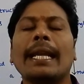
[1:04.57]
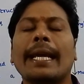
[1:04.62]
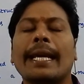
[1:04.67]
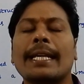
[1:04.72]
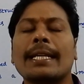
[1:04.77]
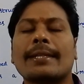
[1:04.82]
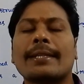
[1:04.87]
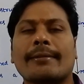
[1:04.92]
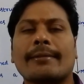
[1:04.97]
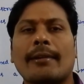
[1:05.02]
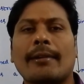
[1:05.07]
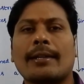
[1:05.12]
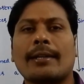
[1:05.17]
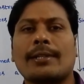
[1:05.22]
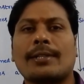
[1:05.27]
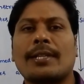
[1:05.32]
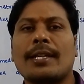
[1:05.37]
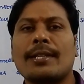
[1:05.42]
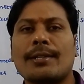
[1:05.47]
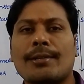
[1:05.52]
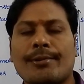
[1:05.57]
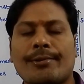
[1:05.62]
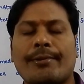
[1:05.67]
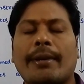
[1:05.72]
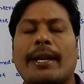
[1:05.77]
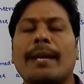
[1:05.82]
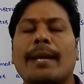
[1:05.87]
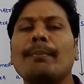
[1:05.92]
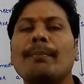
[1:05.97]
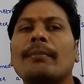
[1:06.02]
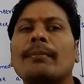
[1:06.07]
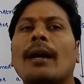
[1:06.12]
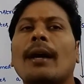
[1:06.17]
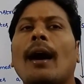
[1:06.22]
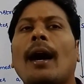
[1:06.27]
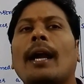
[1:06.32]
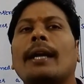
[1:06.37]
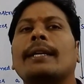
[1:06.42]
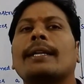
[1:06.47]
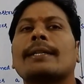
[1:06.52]
instruction stream
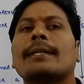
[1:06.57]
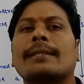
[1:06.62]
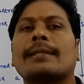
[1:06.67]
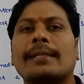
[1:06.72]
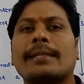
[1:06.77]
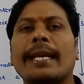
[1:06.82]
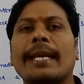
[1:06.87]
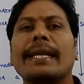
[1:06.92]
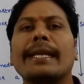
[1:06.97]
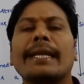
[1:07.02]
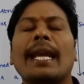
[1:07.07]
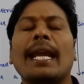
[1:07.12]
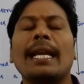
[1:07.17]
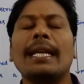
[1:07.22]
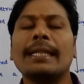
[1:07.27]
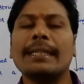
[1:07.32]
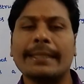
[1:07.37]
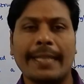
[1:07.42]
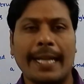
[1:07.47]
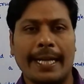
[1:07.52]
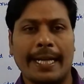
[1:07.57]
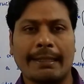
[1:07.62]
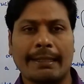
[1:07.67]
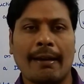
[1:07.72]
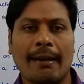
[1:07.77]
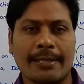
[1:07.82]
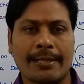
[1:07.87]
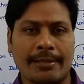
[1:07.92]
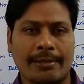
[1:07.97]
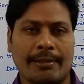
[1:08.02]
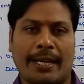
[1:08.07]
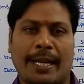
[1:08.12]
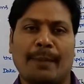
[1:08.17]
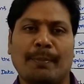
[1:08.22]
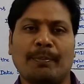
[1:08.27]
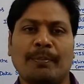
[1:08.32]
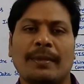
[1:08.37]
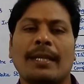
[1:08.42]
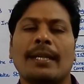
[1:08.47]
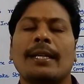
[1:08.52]
and a single data
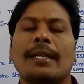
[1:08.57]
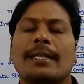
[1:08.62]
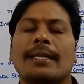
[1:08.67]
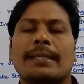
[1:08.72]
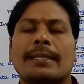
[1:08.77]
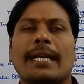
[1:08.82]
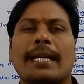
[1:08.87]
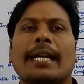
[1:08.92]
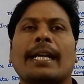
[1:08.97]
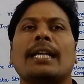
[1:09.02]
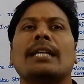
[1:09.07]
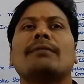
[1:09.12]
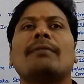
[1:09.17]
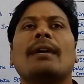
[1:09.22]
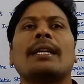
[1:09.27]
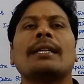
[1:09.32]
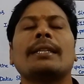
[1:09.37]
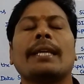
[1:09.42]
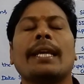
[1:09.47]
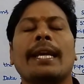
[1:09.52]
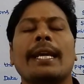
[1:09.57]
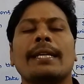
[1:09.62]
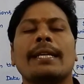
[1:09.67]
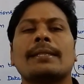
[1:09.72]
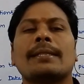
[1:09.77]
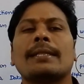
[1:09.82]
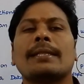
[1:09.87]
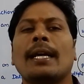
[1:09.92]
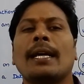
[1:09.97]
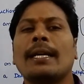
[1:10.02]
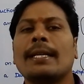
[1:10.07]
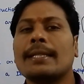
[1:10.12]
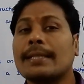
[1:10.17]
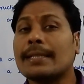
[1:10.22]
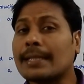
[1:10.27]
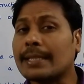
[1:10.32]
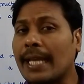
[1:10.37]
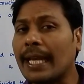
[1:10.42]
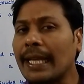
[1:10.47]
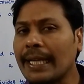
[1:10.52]
stream. Second one is
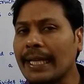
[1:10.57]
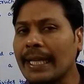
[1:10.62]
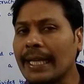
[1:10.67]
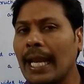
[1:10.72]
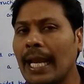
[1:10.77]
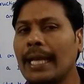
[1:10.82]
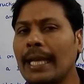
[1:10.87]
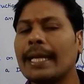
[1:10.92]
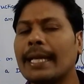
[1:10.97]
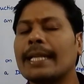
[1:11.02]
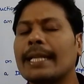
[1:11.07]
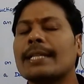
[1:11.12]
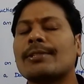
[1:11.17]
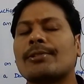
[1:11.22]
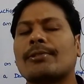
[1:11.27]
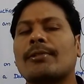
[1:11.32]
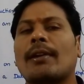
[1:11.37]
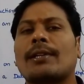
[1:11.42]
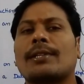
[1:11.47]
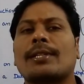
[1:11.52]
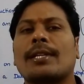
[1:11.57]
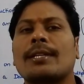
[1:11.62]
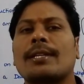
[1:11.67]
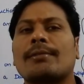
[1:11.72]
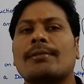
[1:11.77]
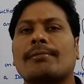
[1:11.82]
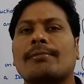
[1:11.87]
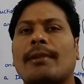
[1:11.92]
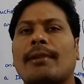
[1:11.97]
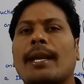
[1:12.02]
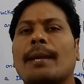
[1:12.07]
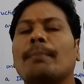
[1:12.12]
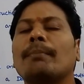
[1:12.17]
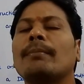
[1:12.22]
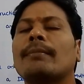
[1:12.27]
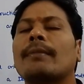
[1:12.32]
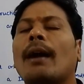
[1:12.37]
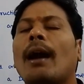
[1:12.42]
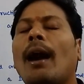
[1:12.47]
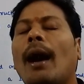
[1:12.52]
single instruction stream
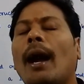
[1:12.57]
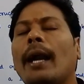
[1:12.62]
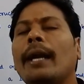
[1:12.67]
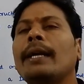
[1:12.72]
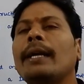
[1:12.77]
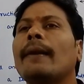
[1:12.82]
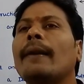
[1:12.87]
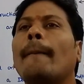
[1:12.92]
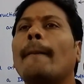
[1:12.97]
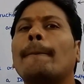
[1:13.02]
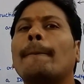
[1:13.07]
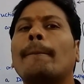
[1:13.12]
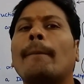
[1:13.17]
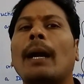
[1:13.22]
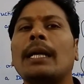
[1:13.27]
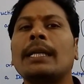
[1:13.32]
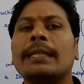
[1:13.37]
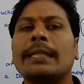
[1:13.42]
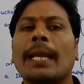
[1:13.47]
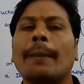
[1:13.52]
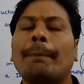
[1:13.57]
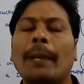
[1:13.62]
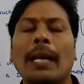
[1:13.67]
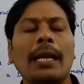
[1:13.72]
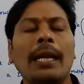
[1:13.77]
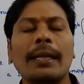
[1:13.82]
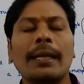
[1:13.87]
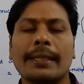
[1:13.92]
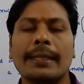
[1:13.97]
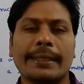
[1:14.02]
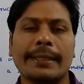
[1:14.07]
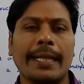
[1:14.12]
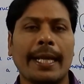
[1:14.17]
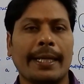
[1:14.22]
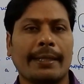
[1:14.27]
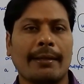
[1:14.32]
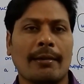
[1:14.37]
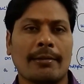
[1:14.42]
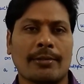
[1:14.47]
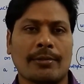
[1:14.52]
and multiple data
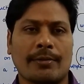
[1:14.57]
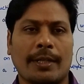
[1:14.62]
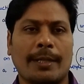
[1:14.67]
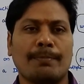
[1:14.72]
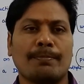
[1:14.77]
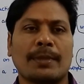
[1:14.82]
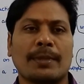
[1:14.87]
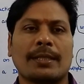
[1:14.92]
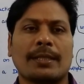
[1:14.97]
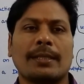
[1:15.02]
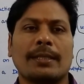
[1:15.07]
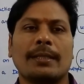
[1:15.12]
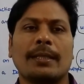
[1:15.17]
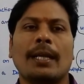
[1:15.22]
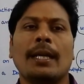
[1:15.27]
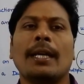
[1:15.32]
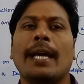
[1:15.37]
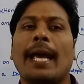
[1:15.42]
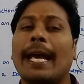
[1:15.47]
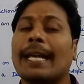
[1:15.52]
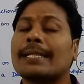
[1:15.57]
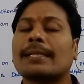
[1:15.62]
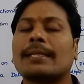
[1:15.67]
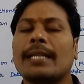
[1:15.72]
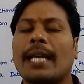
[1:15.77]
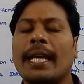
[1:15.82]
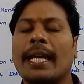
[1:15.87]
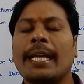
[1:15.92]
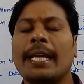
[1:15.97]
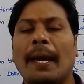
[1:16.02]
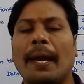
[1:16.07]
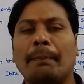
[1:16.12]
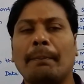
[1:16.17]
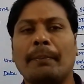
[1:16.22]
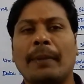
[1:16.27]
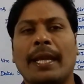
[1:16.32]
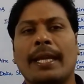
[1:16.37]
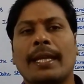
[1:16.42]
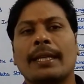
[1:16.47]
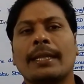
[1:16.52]
streams,
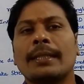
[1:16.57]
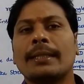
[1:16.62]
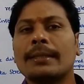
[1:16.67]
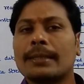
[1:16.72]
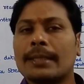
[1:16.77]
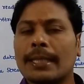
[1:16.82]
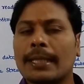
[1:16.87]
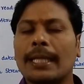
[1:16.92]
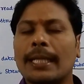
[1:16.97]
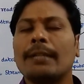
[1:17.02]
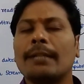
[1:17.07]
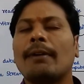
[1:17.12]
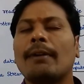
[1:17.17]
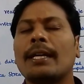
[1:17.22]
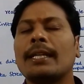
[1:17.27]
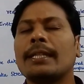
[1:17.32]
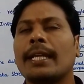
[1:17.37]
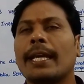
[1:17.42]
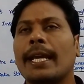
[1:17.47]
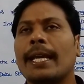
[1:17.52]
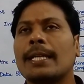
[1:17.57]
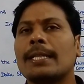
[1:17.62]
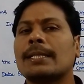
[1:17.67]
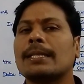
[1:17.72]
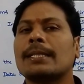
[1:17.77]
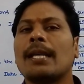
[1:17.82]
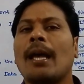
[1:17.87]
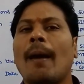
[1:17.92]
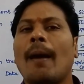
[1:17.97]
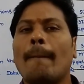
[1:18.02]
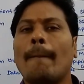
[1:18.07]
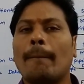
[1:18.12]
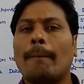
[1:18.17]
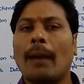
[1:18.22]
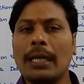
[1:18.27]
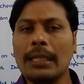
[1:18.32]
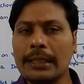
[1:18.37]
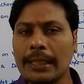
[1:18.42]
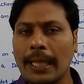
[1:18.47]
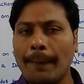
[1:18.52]
SIMD. Third one is
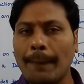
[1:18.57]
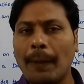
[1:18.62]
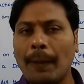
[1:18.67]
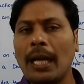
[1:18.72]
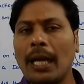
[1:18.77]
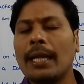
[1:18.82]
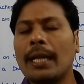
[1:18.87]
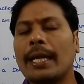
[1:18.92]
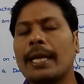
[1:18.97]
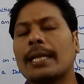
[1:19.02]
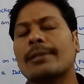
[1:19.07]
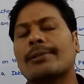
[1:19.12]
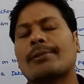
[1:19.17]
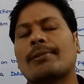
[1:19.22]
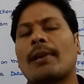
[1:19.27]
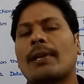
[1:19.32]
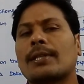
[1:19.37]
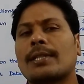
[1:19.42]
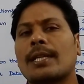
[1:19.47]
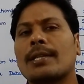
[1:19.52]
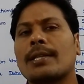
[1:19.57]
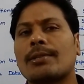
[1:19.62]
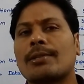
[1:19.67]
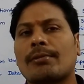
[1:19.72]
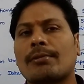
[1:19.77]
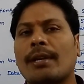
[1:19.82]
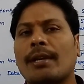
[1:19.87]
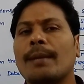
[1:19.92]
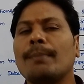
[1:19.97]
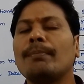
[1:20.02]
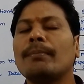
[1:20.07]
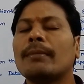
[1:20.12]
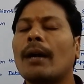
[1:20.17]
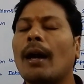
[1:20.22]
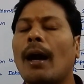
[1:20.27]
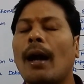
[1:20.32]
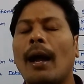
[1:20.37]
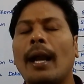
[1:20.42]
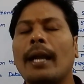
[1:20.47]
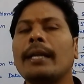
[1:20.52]
multiple instruction stream
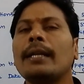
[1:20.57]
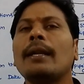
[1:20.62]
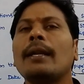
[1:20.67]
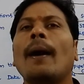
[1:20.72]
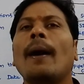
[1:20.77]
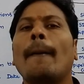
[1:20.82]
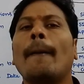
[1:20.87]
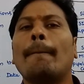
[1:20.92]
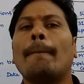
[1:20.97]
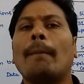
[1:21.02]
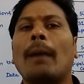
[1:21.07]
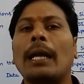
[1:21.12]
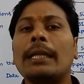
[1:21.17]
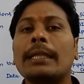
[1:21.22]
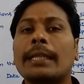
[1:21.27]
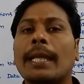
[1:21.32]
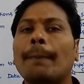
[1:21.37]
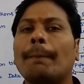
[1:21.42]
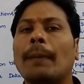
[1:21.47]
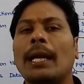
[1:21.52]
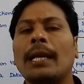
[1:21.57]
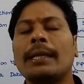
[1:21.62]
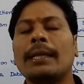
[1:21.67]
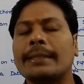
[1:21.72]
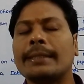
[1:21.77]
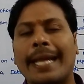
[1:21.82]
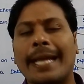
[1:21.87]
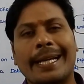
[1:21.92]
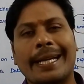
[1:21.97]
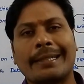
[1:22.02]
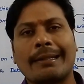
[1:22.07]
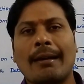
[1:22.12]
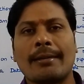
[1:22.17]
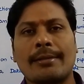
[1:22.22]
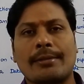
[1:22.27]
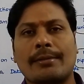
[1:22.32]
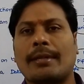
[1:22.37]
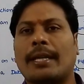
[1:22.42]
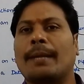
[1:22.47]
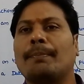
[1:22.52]
and multiple data
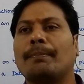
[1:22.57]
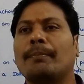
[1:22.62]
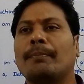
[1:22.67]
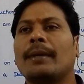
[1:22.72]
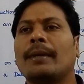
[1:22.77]
stream,